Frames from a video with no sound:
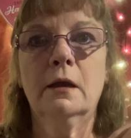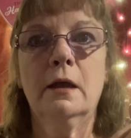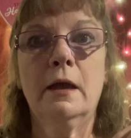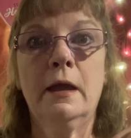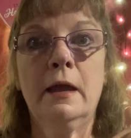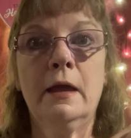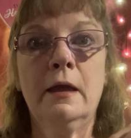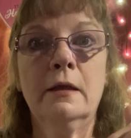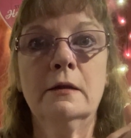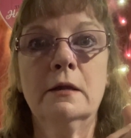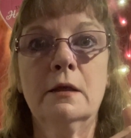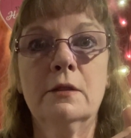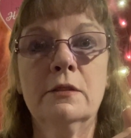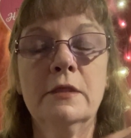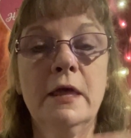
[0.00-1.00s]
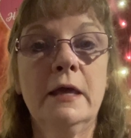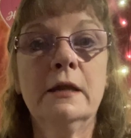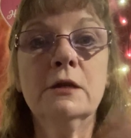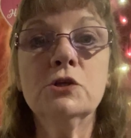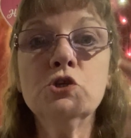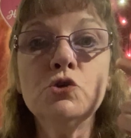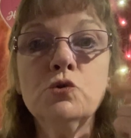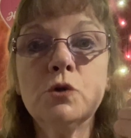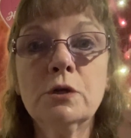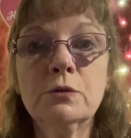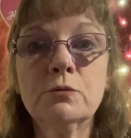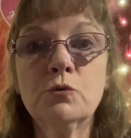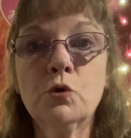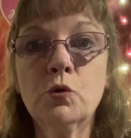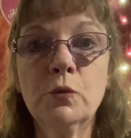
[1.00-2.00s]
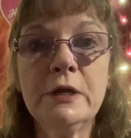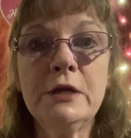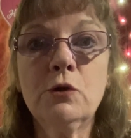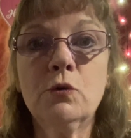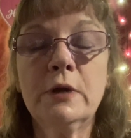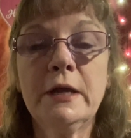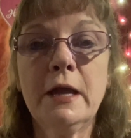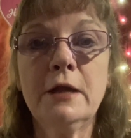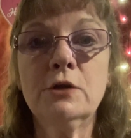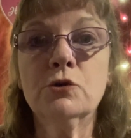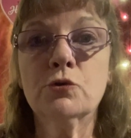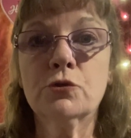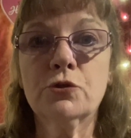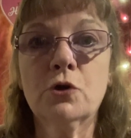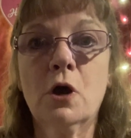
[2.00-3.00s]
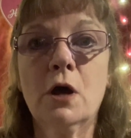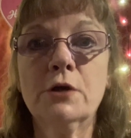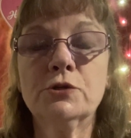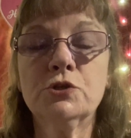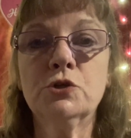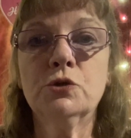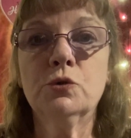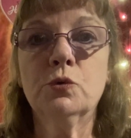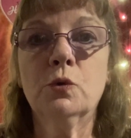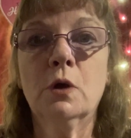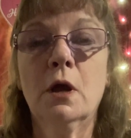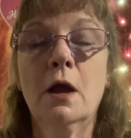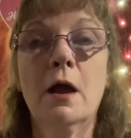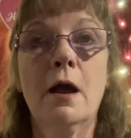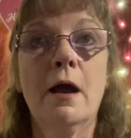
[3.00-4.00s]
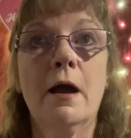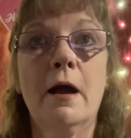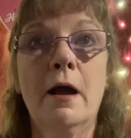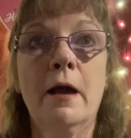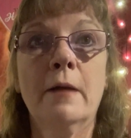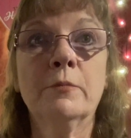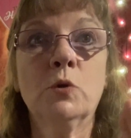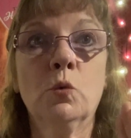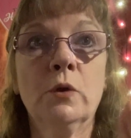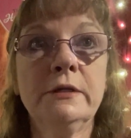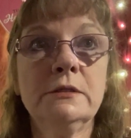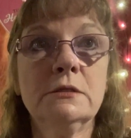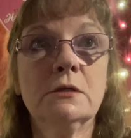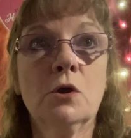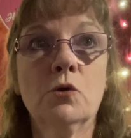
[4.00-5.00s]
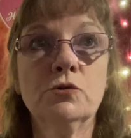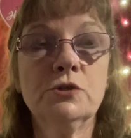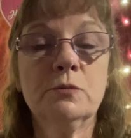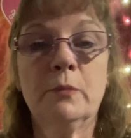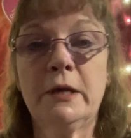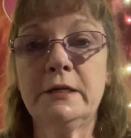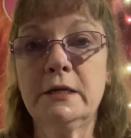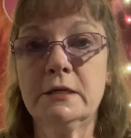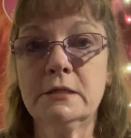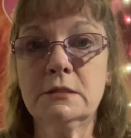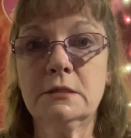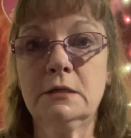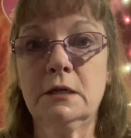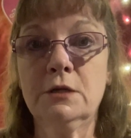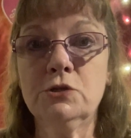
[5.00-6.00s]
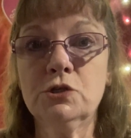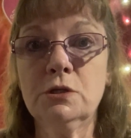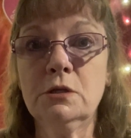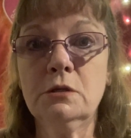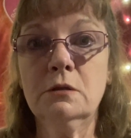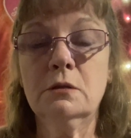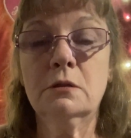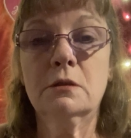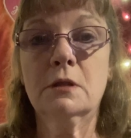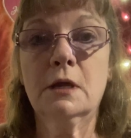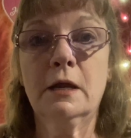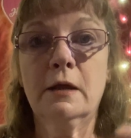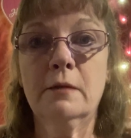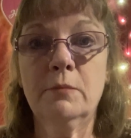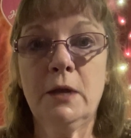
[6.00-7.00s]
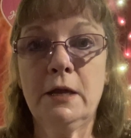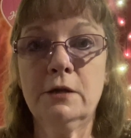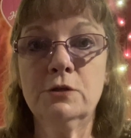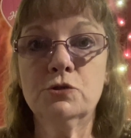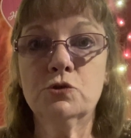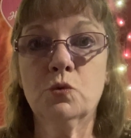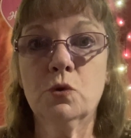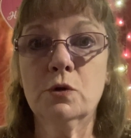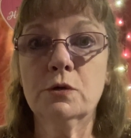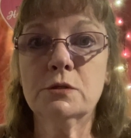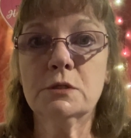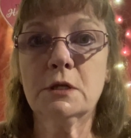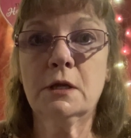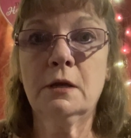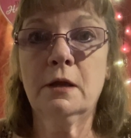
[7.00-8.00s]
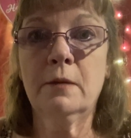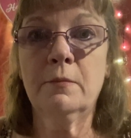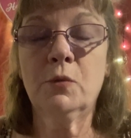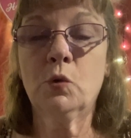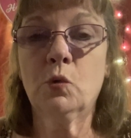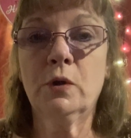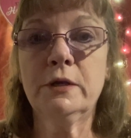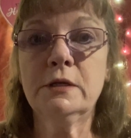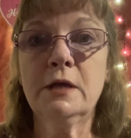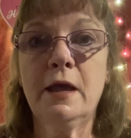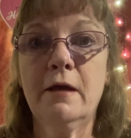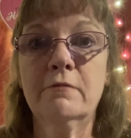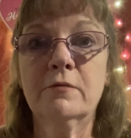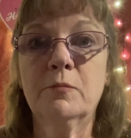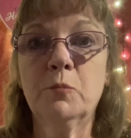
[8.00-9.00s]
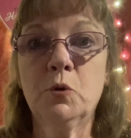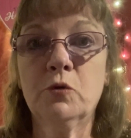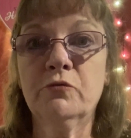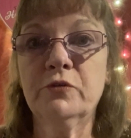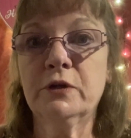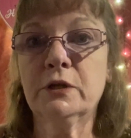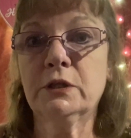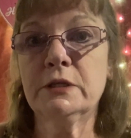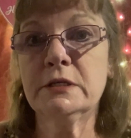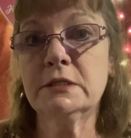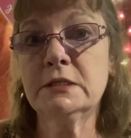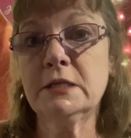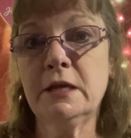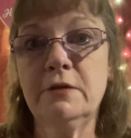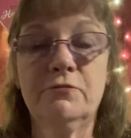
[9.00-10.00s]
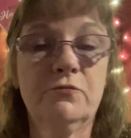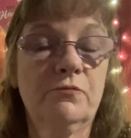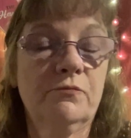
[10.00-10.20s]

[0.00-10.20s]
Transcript: And then you could recreate your thought to, I'm going to go to my destination that I'm headed towards, and I'm going to have a perfectly safe